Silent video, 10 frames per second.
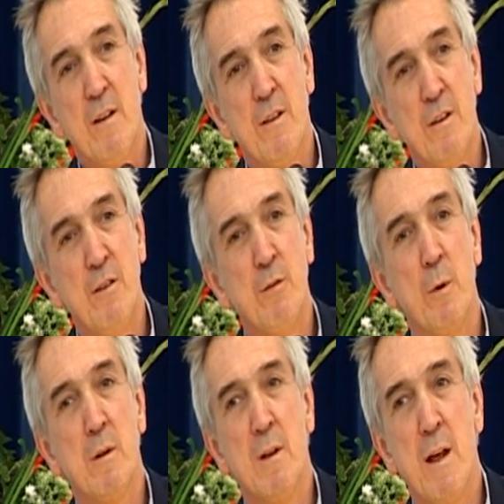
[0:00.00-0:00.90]
this is
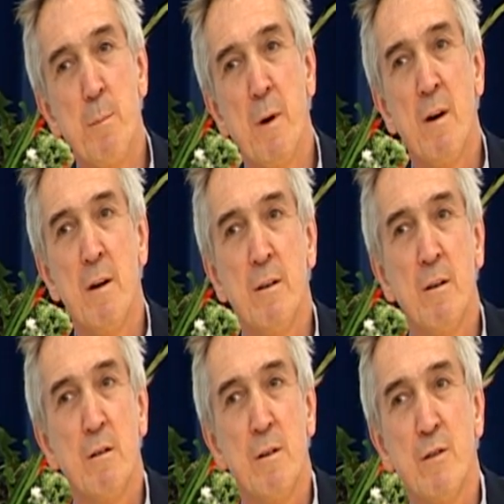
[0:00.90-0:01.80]
what lay behind
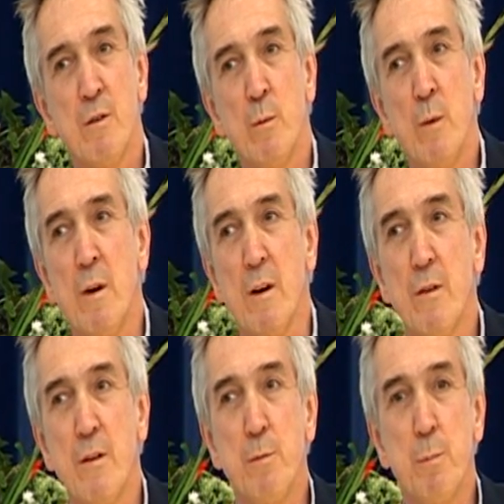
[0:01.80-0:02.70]
our recent work,
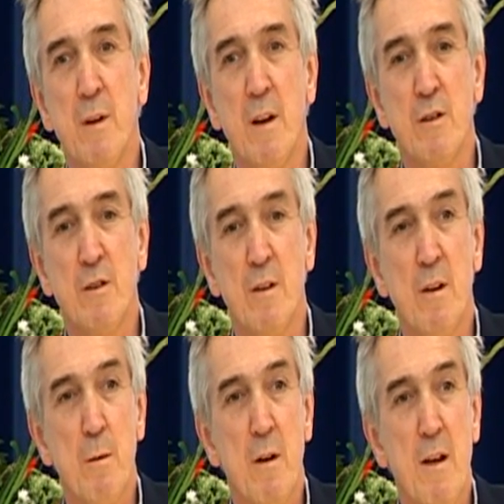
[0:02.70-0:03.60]
this prediction
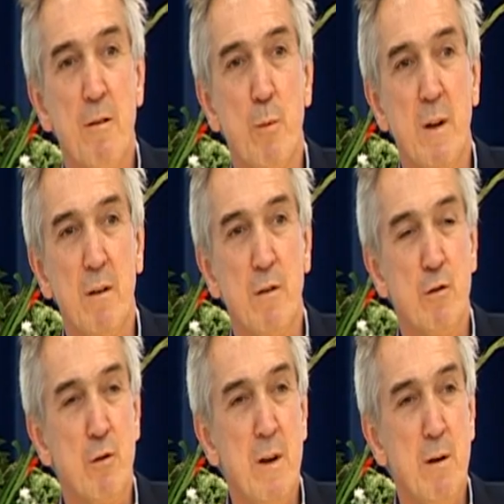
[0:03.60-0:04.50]
that if we can
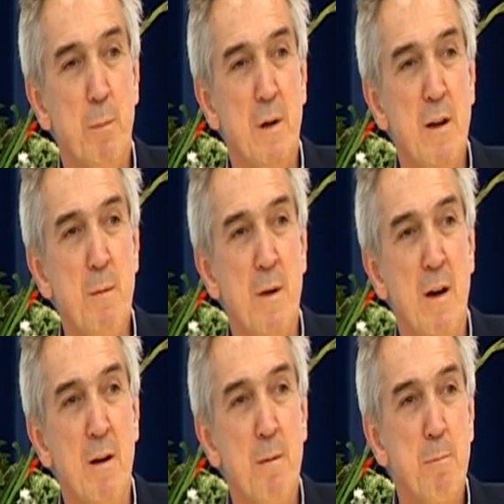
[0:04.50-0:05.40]
treat
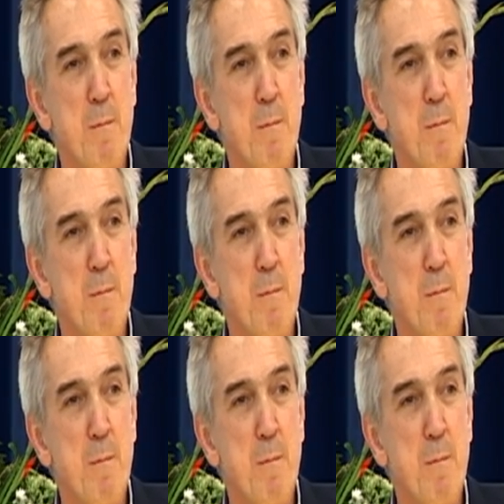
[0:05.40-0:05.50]
bulimia,